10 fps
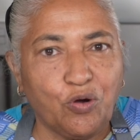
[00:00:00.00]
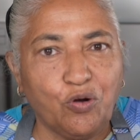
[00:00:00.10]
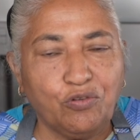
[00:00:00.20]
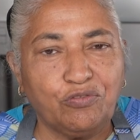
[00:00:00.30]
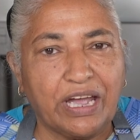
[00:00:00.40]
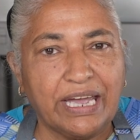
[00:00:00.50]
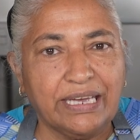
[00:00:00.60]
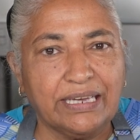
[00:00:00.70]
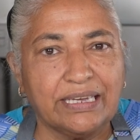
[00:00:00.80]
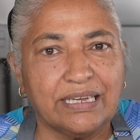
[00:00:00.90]
over,
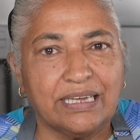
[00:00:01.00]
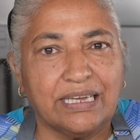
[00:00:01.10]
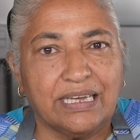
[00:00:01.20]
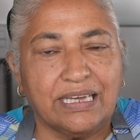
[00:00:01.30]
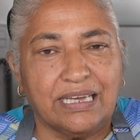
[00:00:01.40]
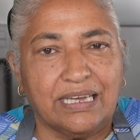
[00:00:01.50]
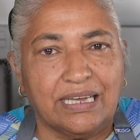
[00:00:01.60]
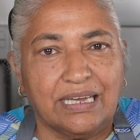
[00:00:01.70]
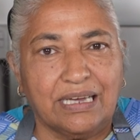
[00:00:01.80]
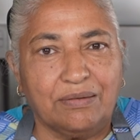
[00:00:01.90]

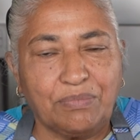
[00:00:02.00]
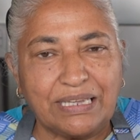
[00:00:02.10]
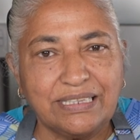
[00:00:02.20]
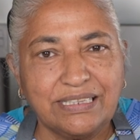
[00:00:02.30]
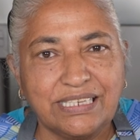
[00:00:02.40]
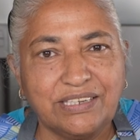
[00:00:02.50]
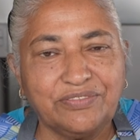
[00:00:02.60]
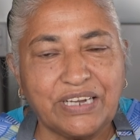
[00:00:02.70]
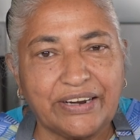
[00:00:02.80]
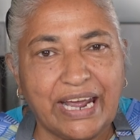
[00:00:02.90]

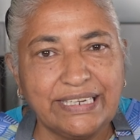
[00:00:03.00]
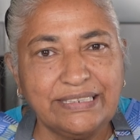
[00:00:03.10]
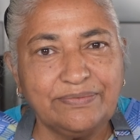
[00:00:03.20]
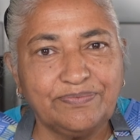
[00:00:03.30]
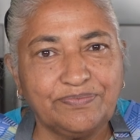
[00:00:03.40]
Madhan,